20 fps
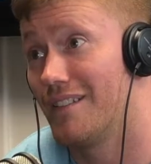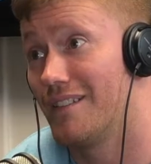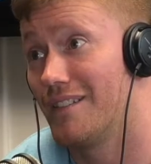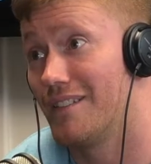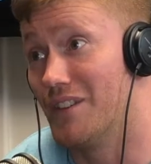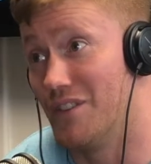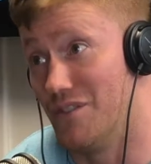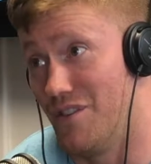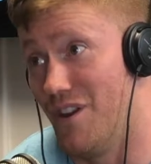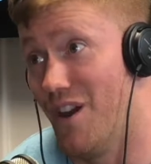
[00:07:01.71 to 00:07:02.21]

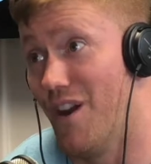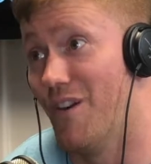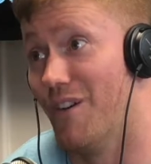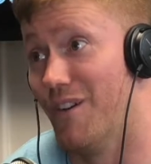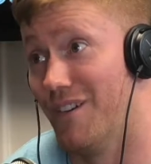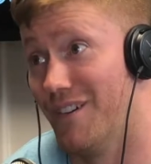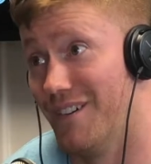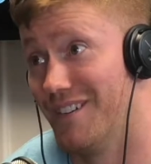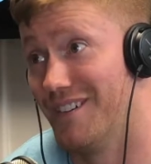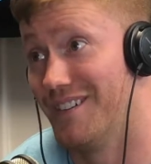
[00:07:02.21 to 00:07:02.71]
you know
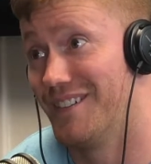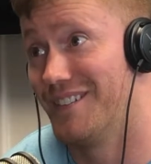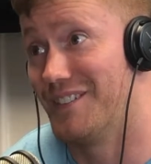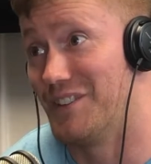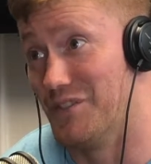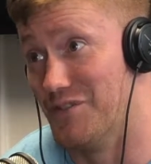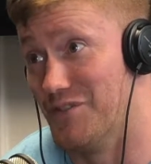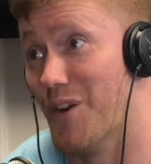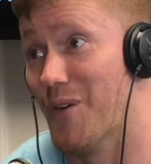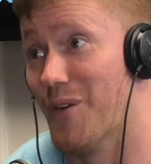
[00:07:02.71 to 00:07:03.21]

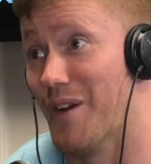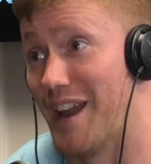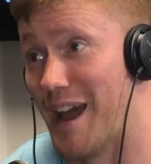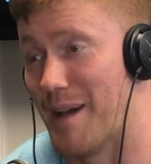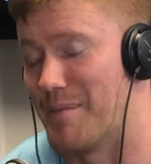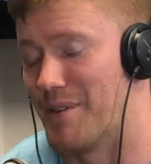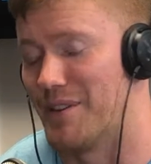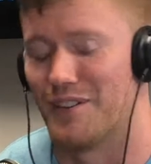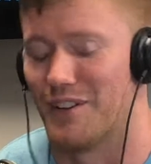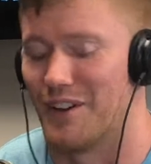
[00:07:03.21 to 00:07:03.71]
what
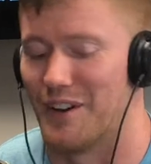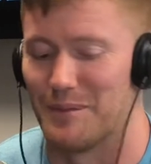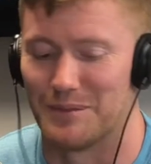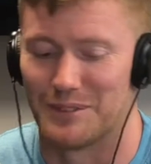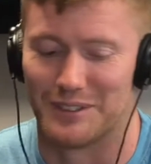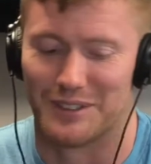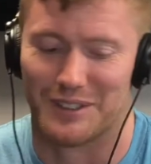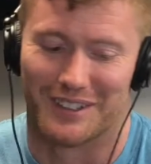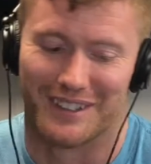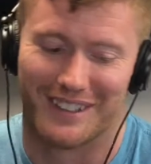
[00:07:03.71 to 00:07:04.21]
happened. No, I'm
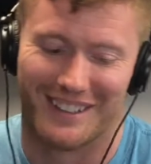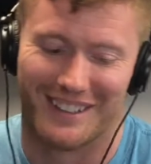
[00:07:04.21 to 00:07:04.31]
just